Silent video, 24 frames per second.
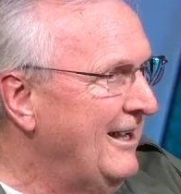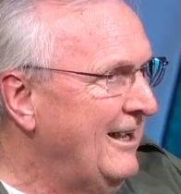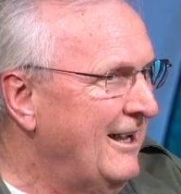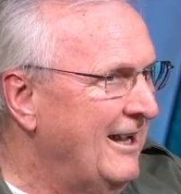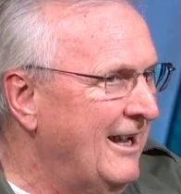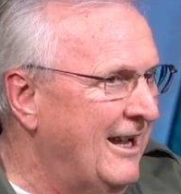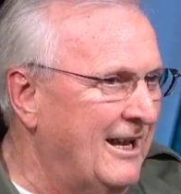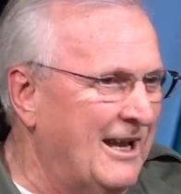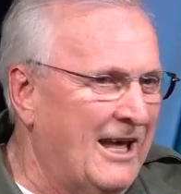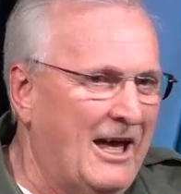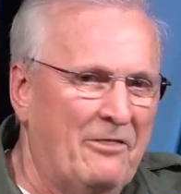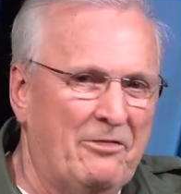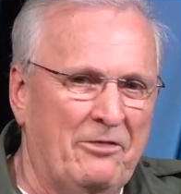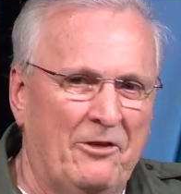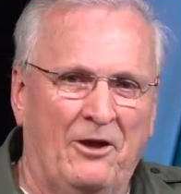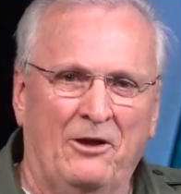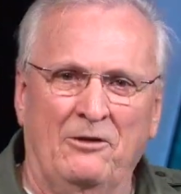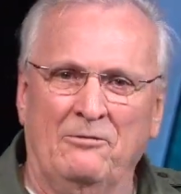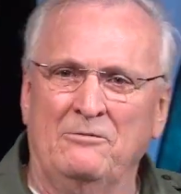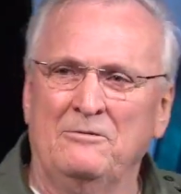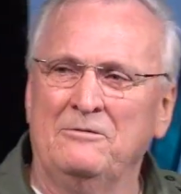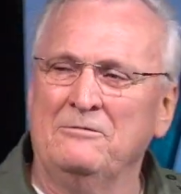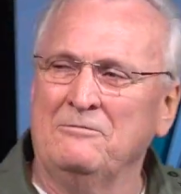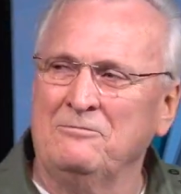And I thought,
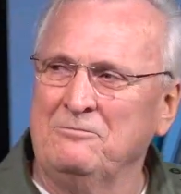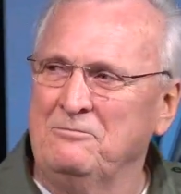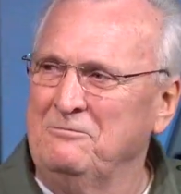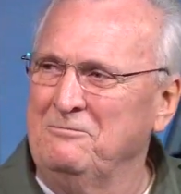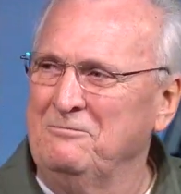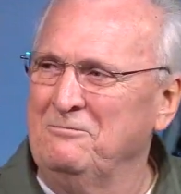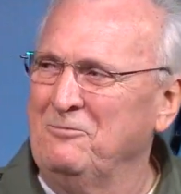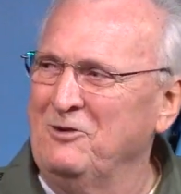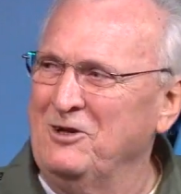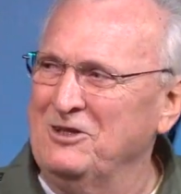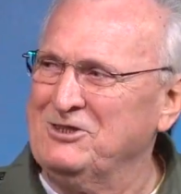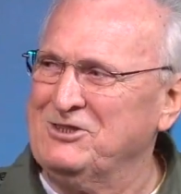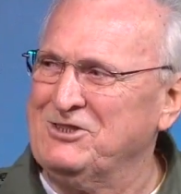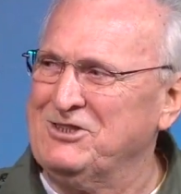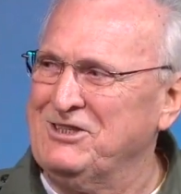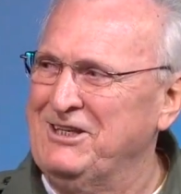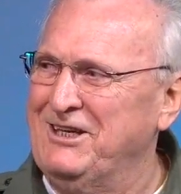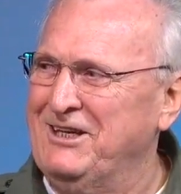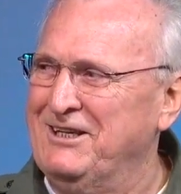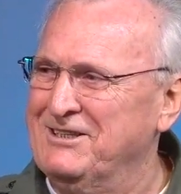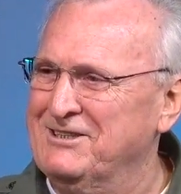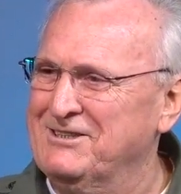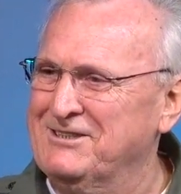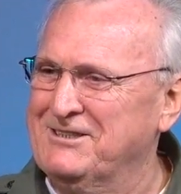What's
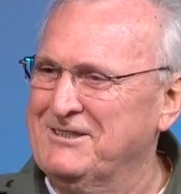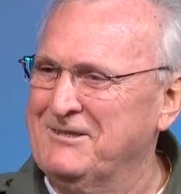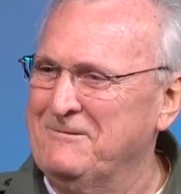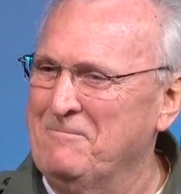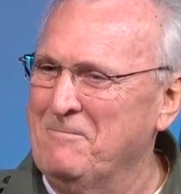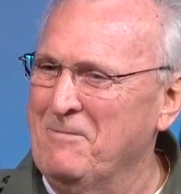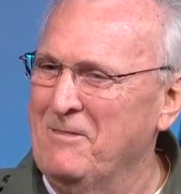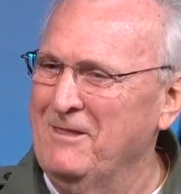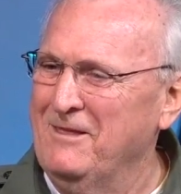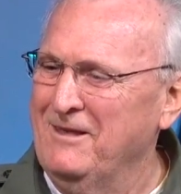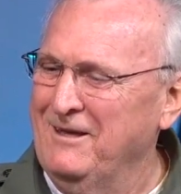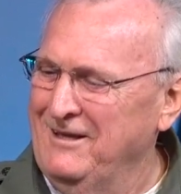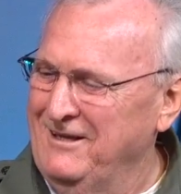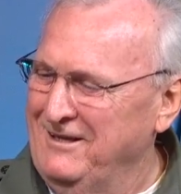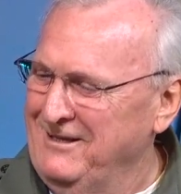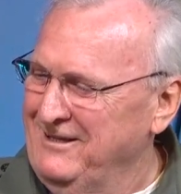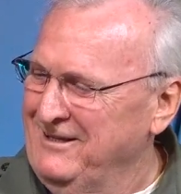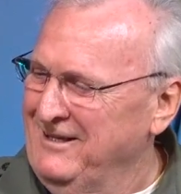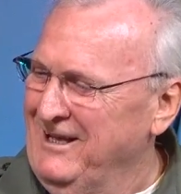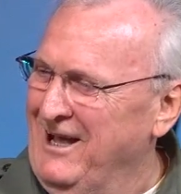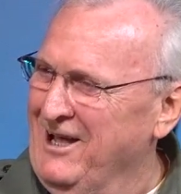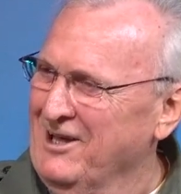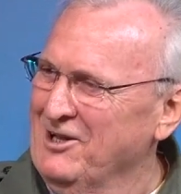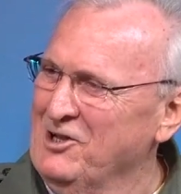this?
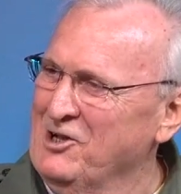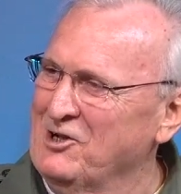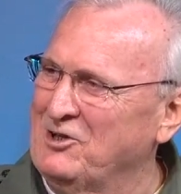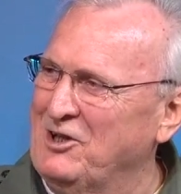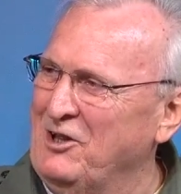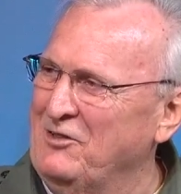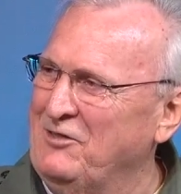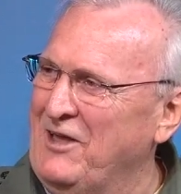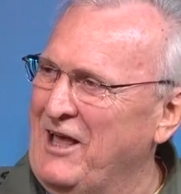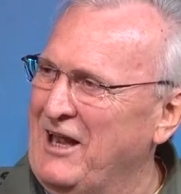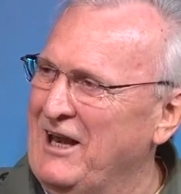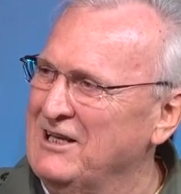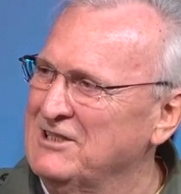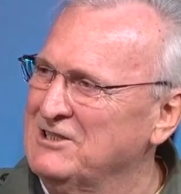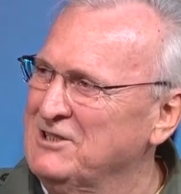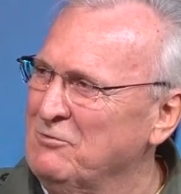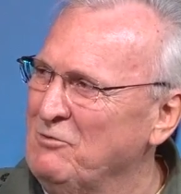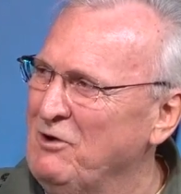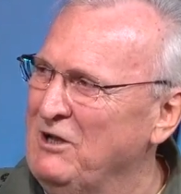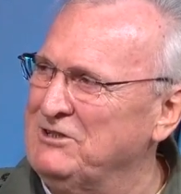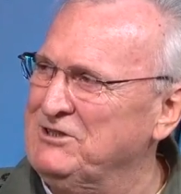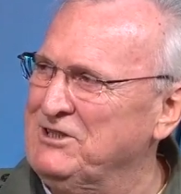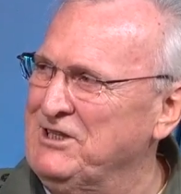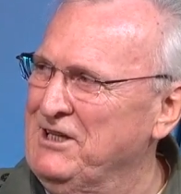I looked at that. I said,
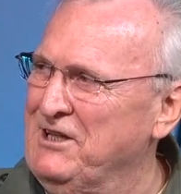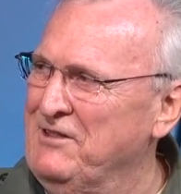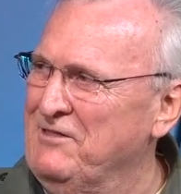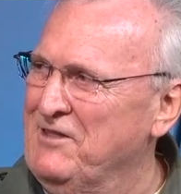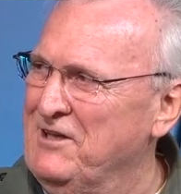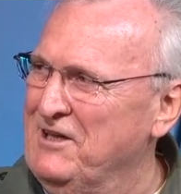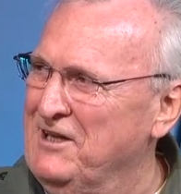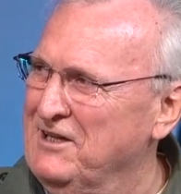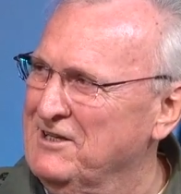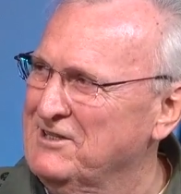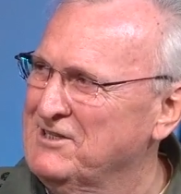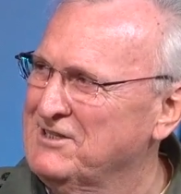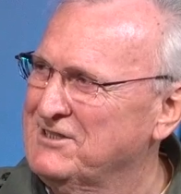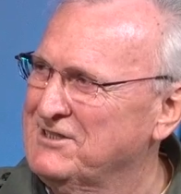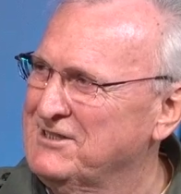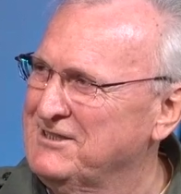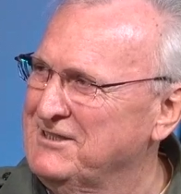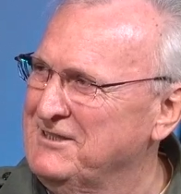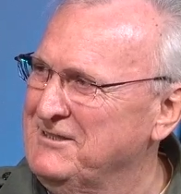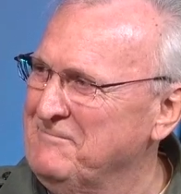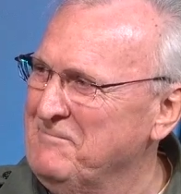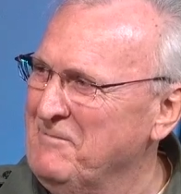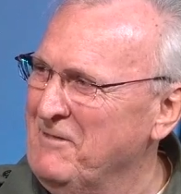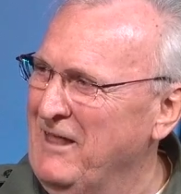What's in this?
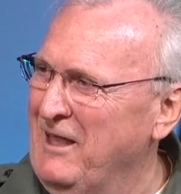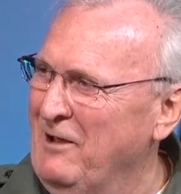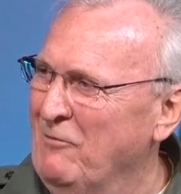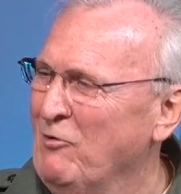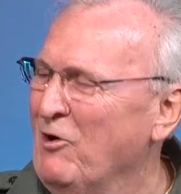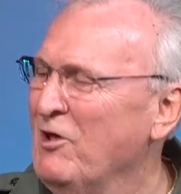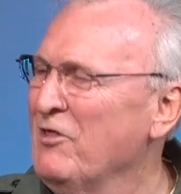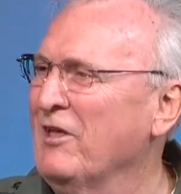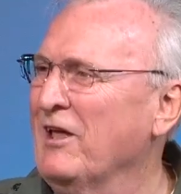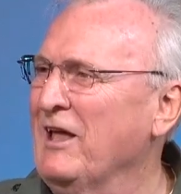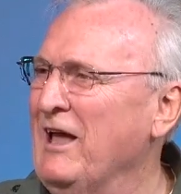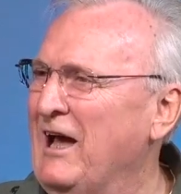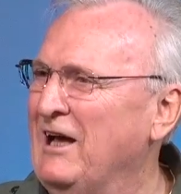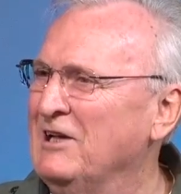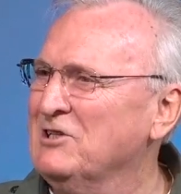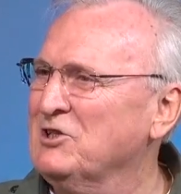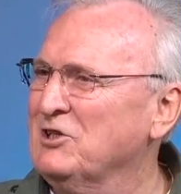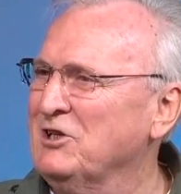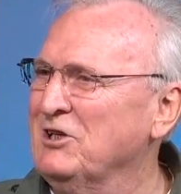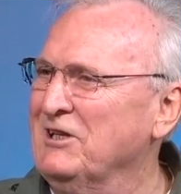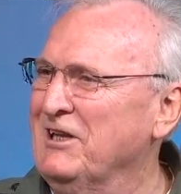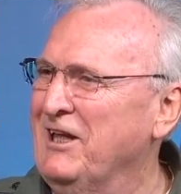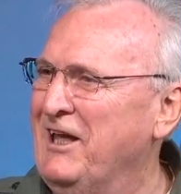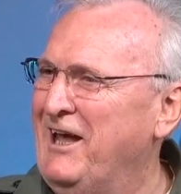And one of the guys
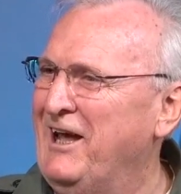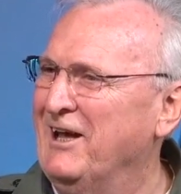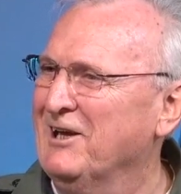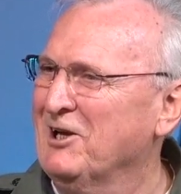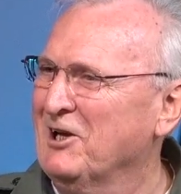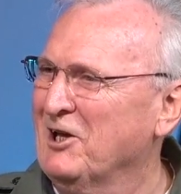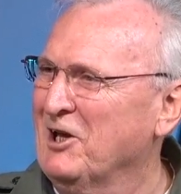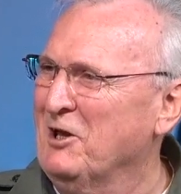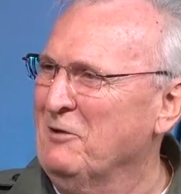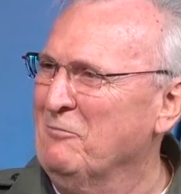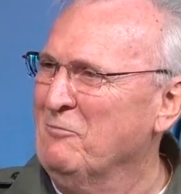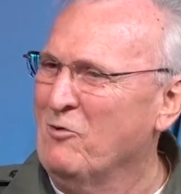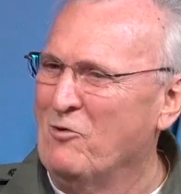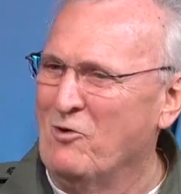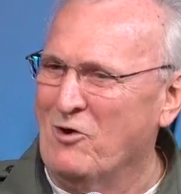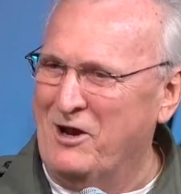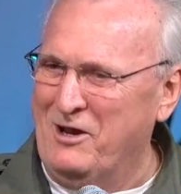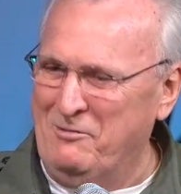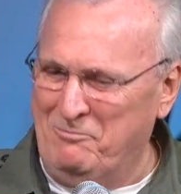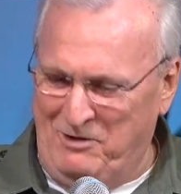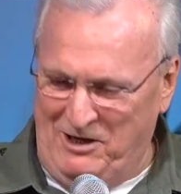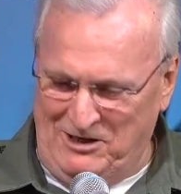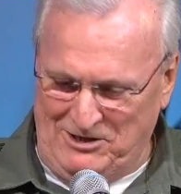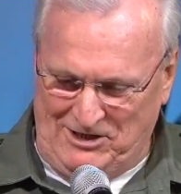couldn't handle it anymore. He
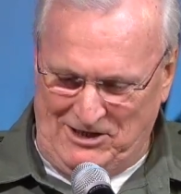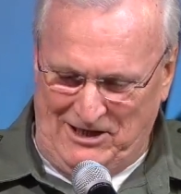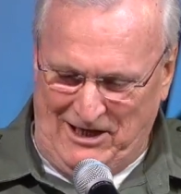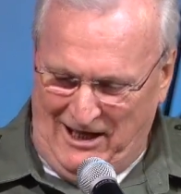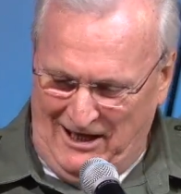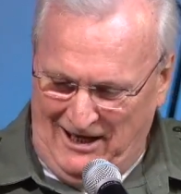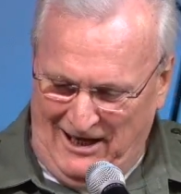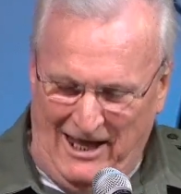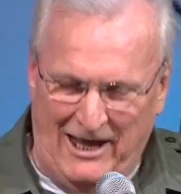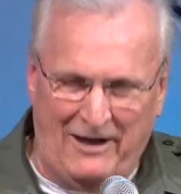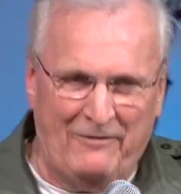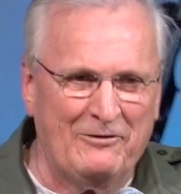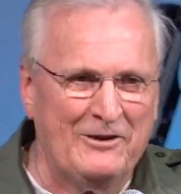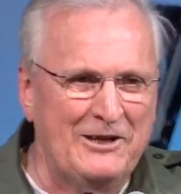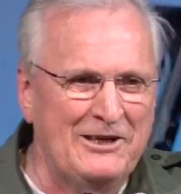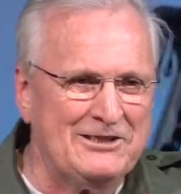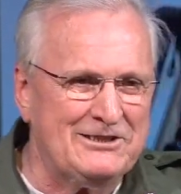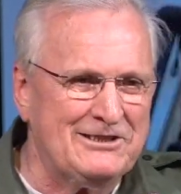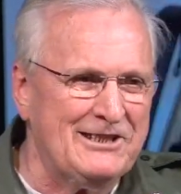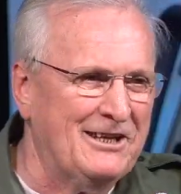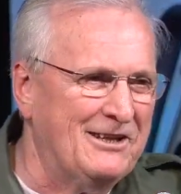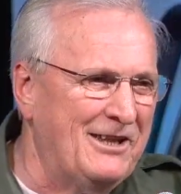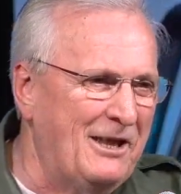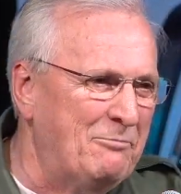busted out laughing. He
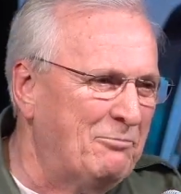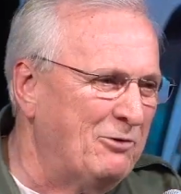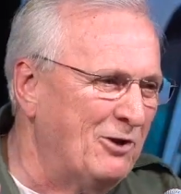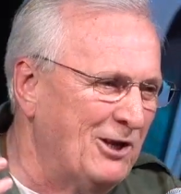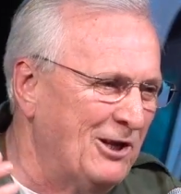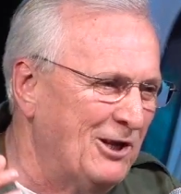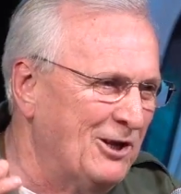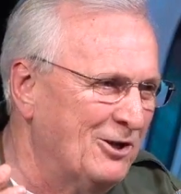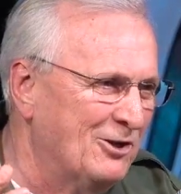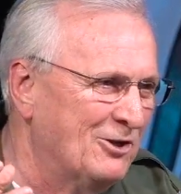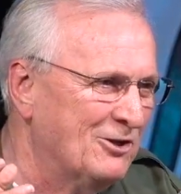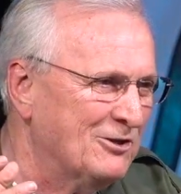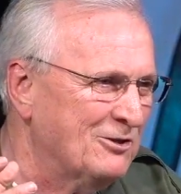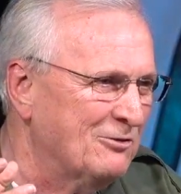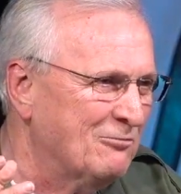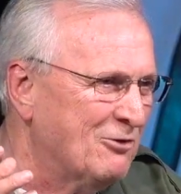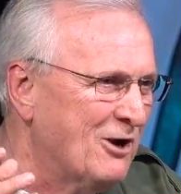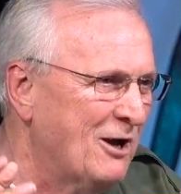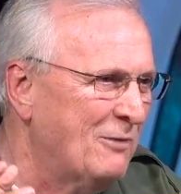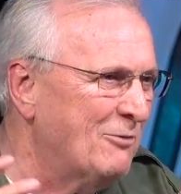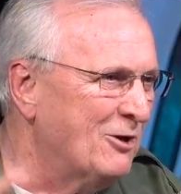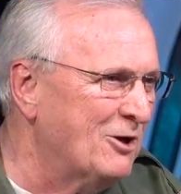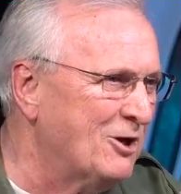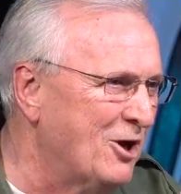said, They put a little
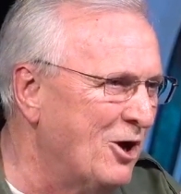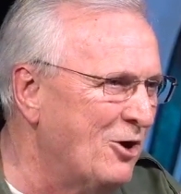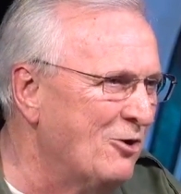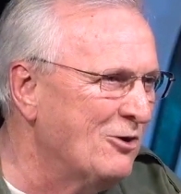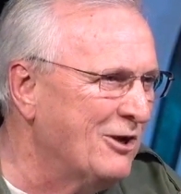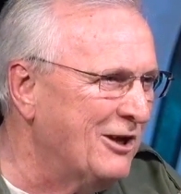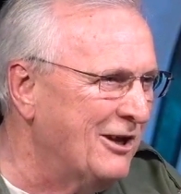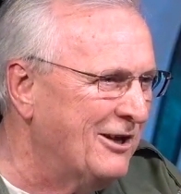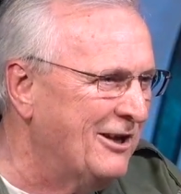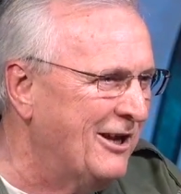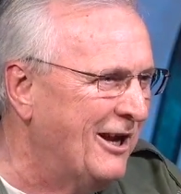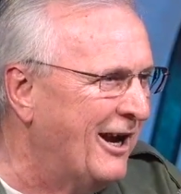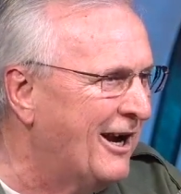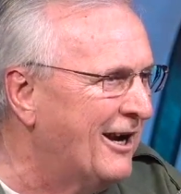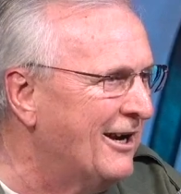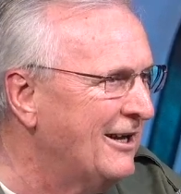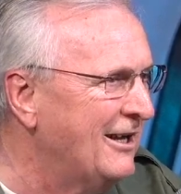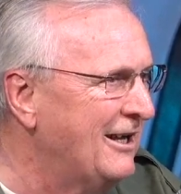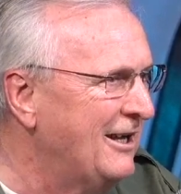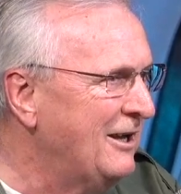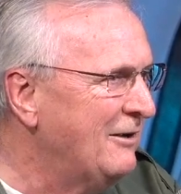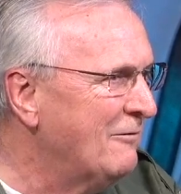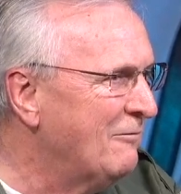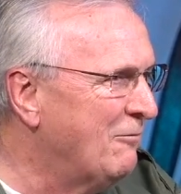rum and coke in there
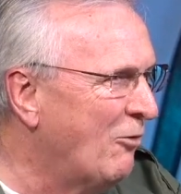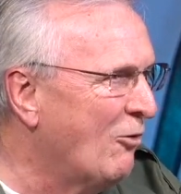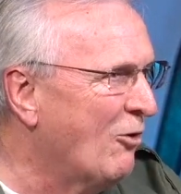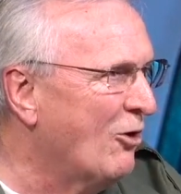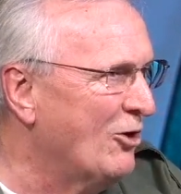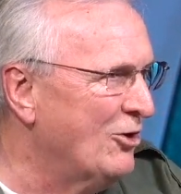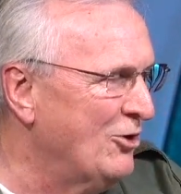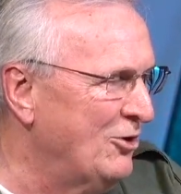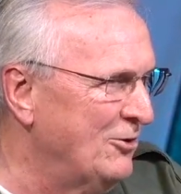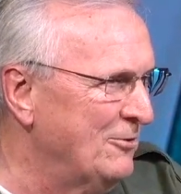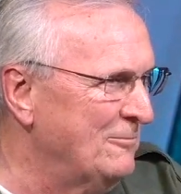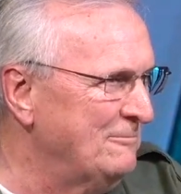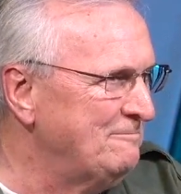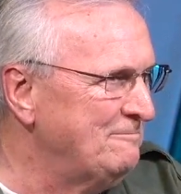for you.